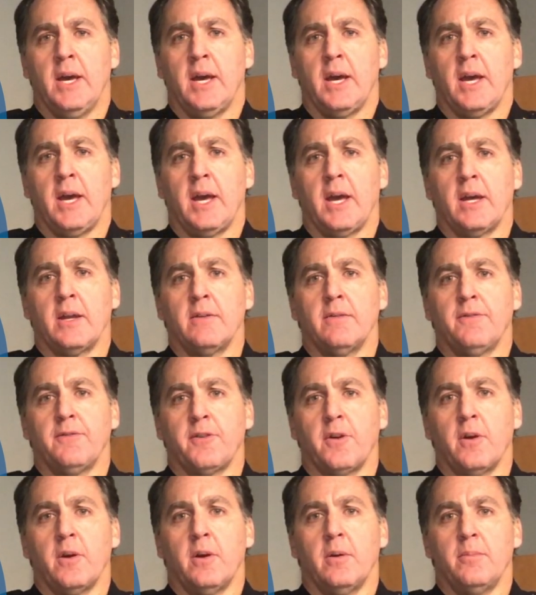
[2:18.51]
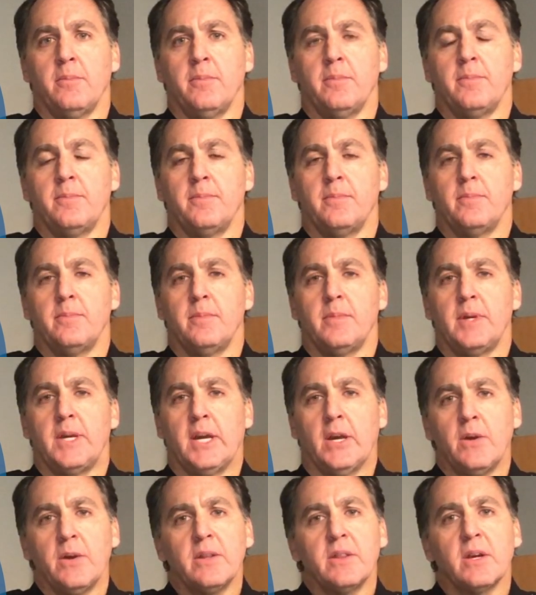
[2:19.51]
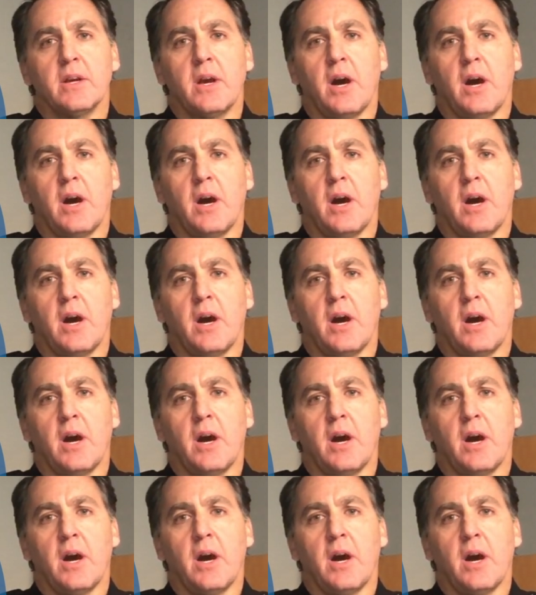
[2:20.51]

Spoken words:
And from hearing the